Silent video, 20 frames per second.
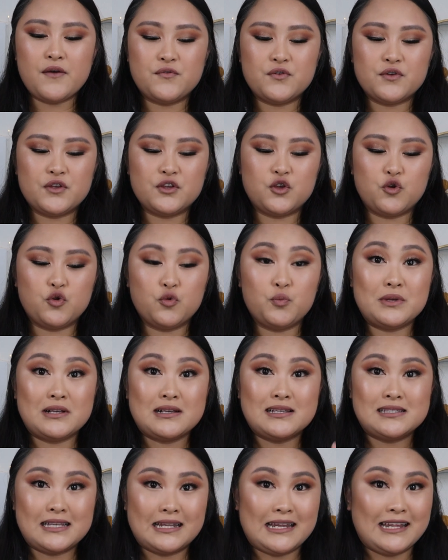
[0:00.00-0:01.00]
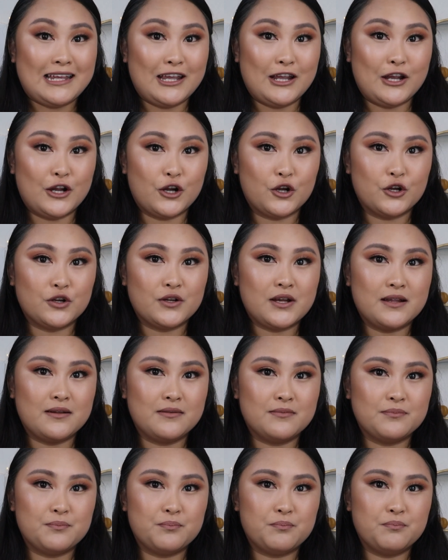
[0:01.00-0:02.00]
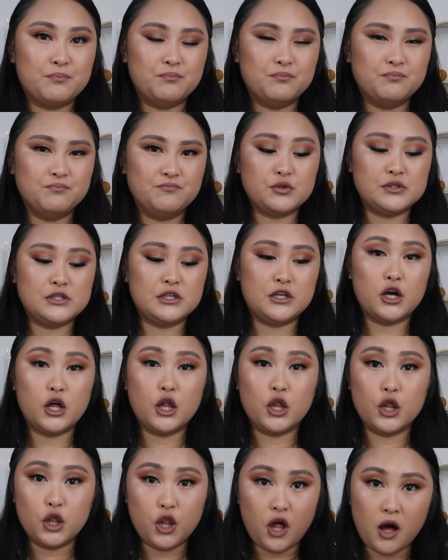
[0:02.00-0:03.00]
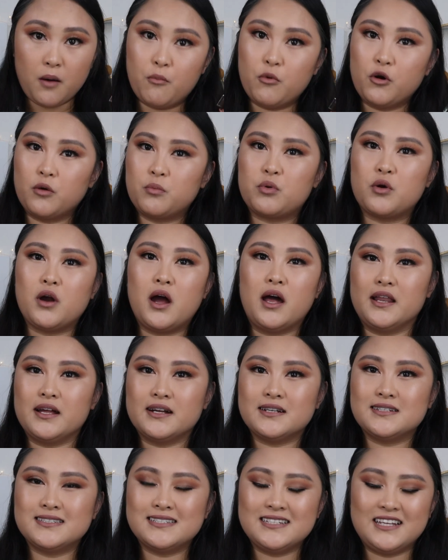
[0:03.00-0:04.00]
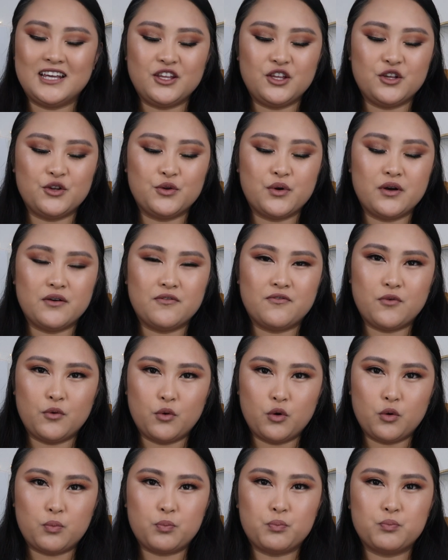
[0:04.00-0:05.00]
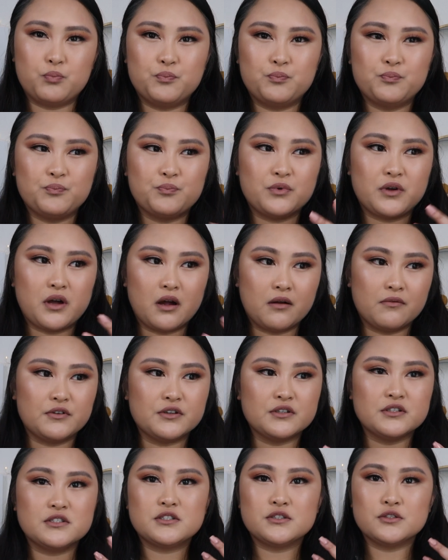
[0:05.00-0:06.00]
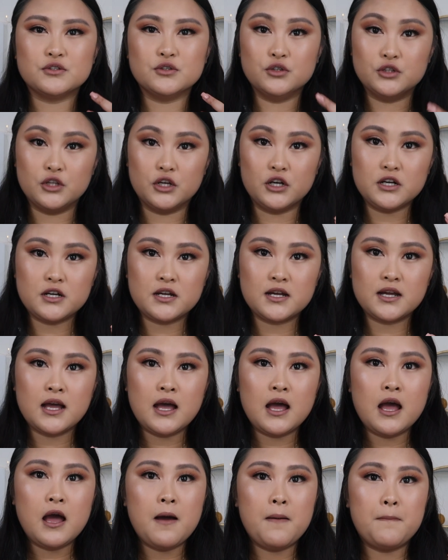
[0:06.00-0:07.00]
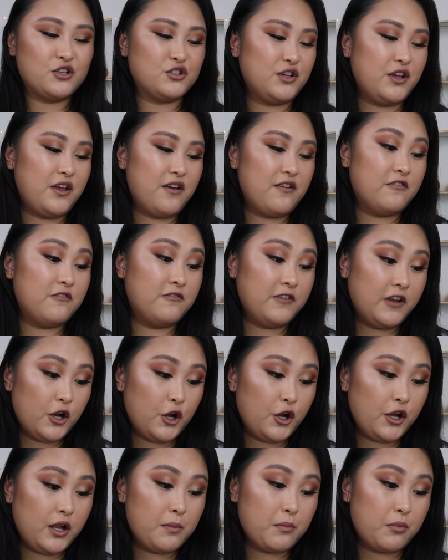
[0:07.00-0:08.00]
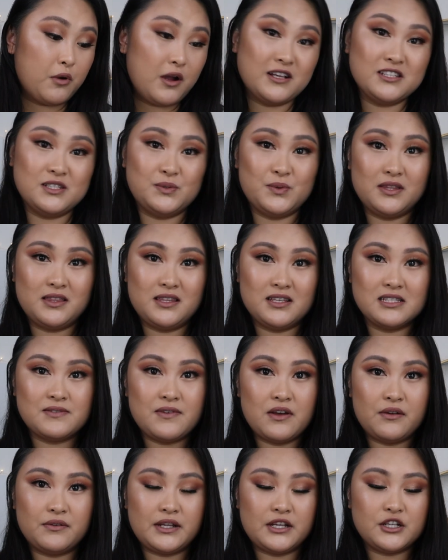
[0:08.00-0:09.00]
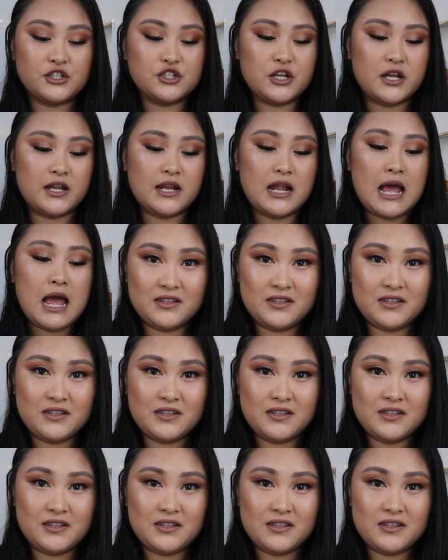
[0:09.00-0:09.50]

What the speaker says: feel like you'd be sitting here and using a lot more product to get you a full coverage look. Actually, I'm very impressed with this foundation.